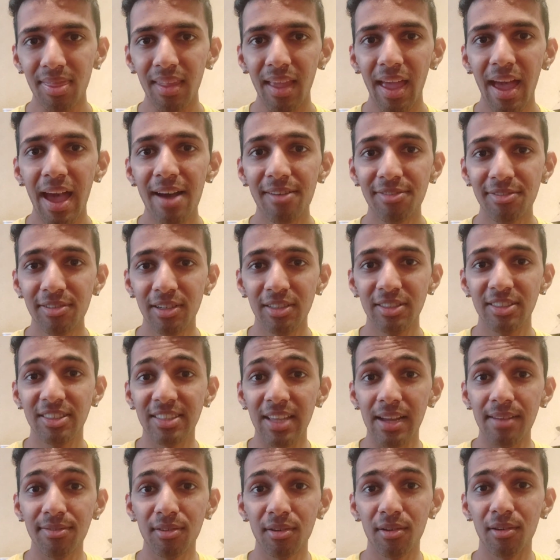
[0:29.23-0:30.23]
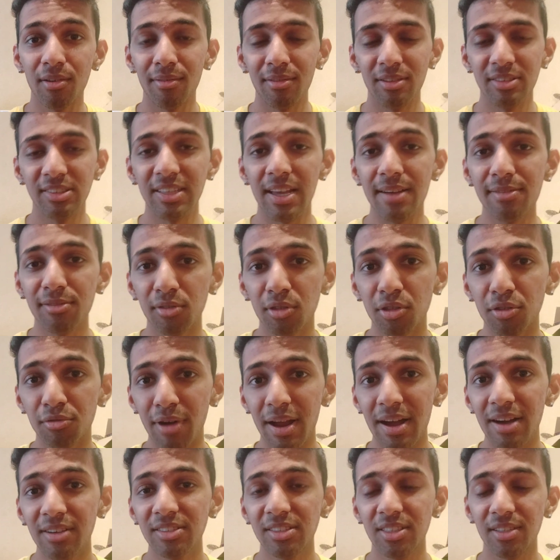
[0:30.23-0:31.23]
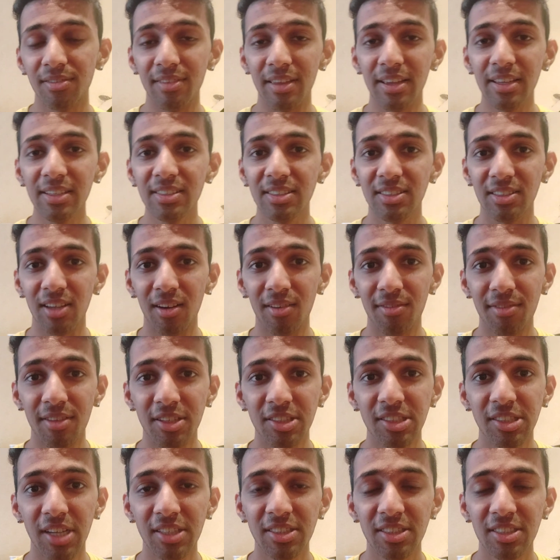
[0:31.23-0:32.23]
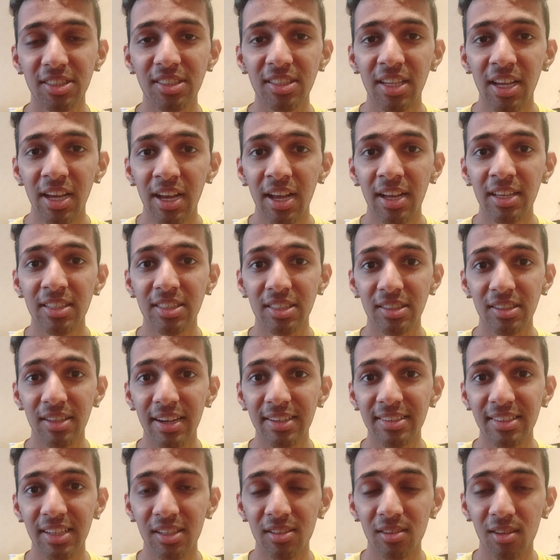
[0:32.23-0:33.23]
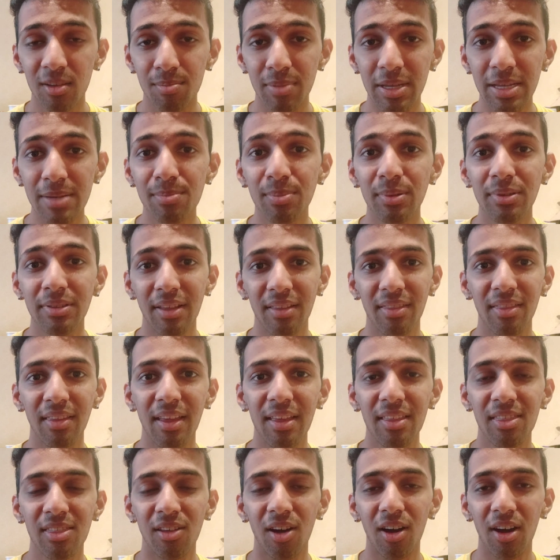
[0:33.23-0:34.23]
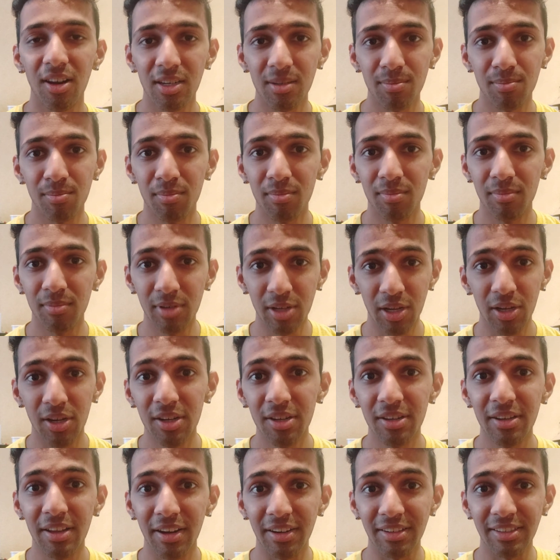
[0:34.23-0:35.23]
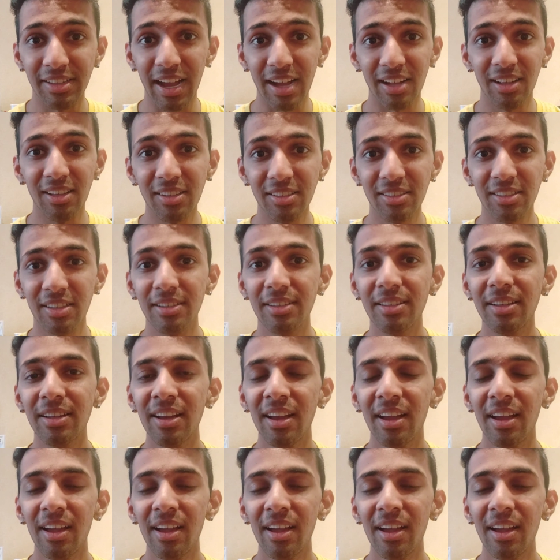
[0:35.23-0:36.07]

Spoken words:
After several rounds of this, of the judges selecting the people that they thought good and talented,